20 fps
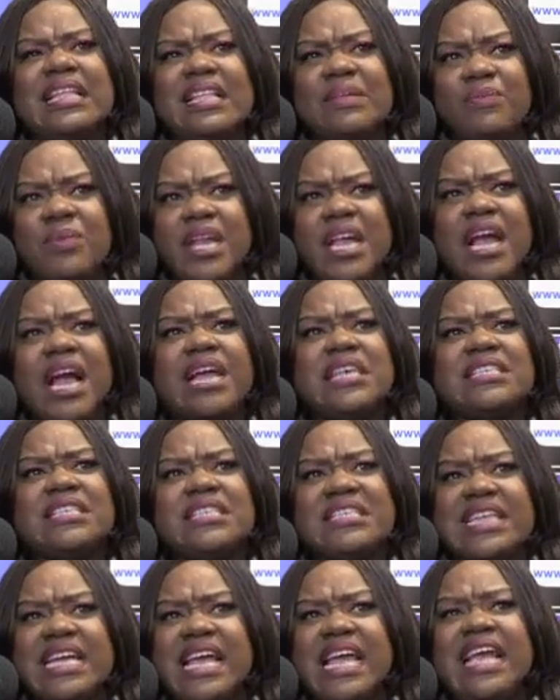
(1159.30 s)
We are
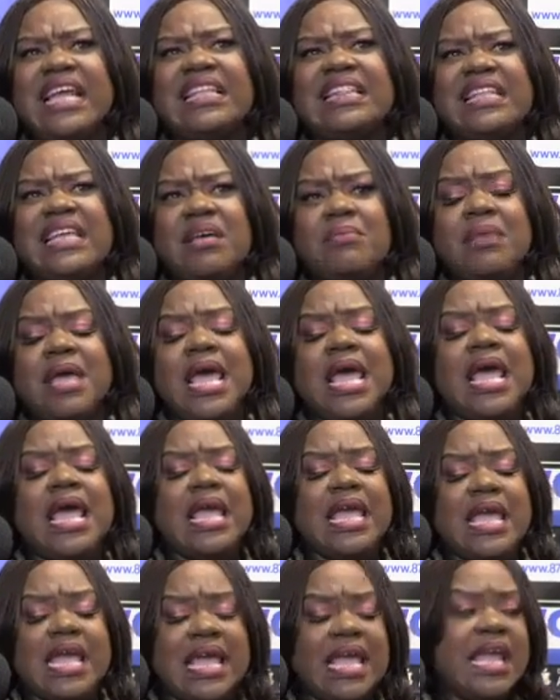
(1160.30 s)
seeing them
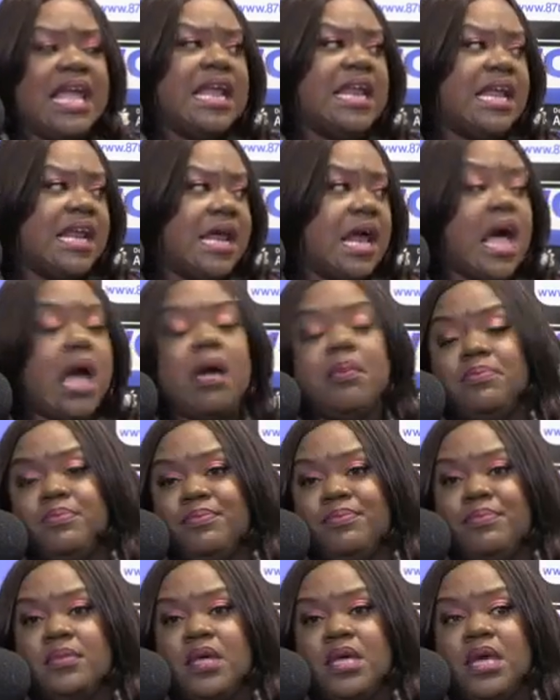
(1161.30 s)
heat it up.
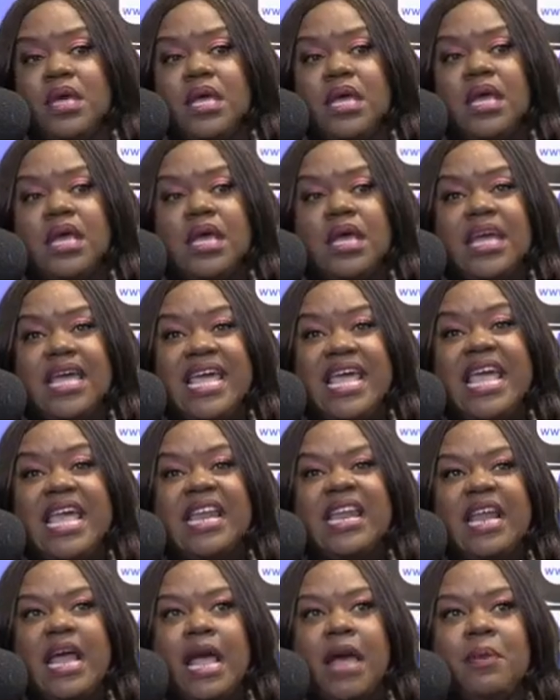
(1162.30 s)
Heat
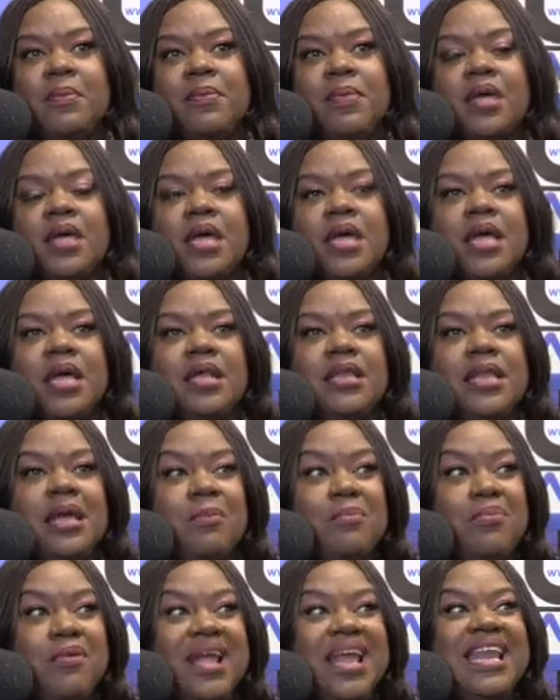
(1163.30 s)
it up. They're
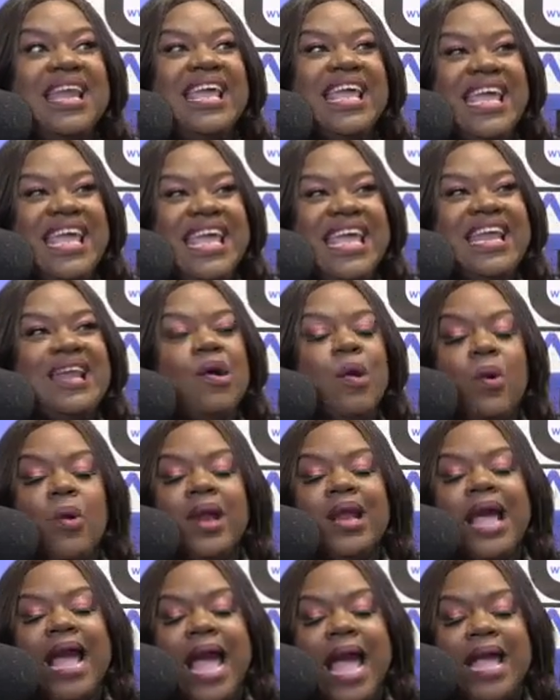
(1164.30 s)
bringing the heat
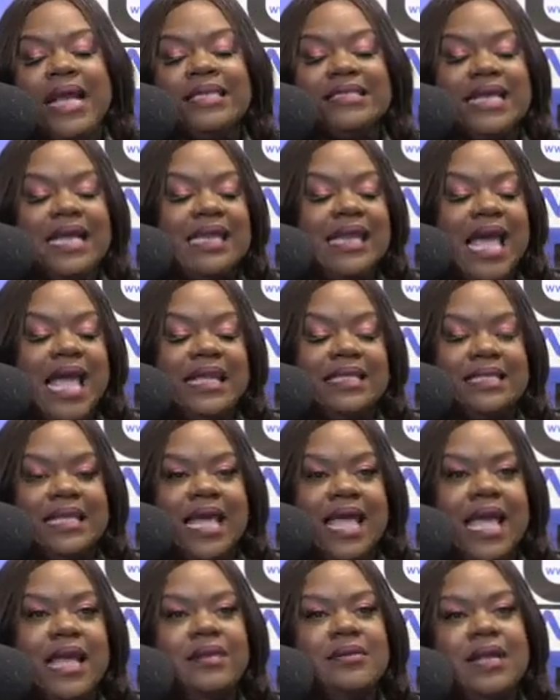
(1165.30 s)
on ice. I like
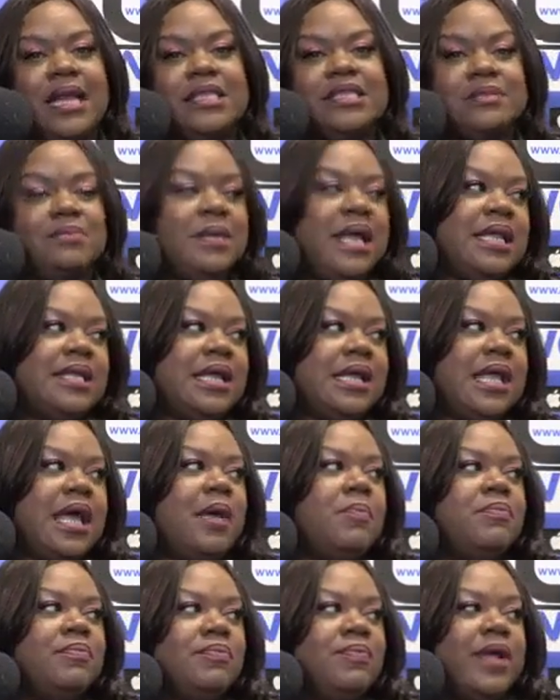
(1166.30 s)
that. I just made that
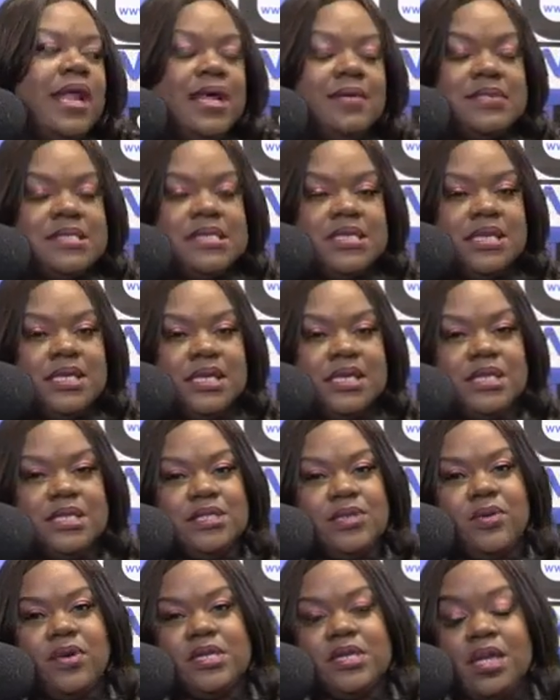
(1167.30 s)
up while I was sitting here
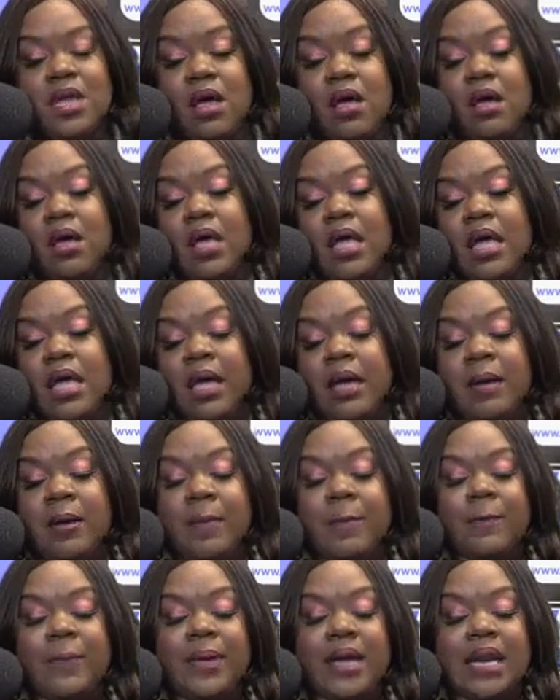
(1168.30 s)
talking to y'all.
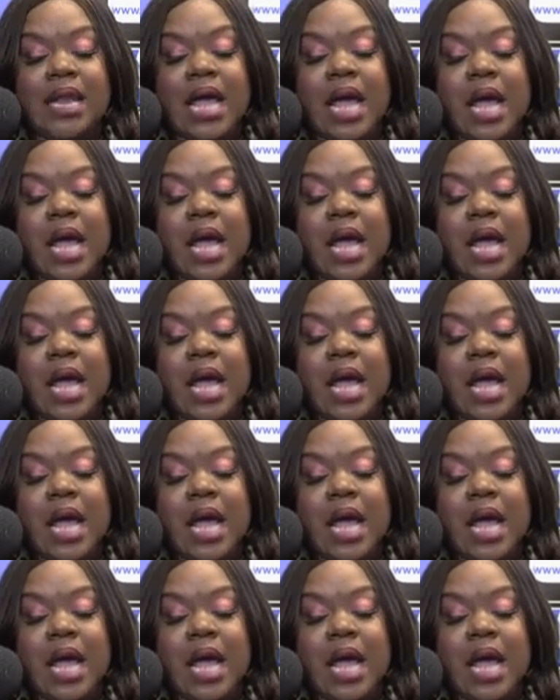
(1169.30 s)
But